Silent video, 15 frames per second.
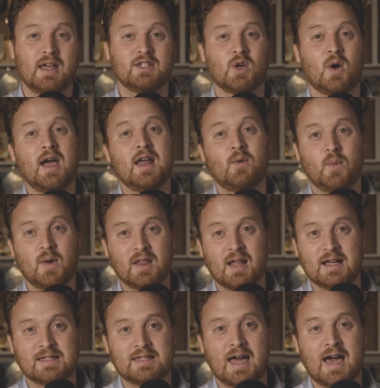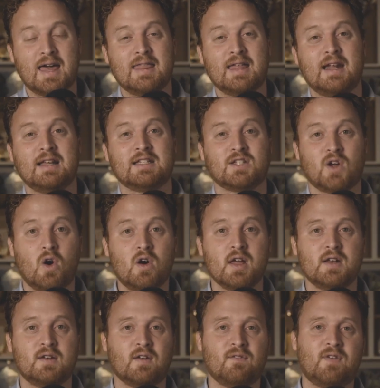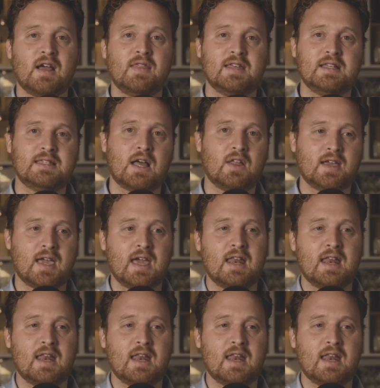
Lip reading: so I had to realize that. And then I started to finally delegate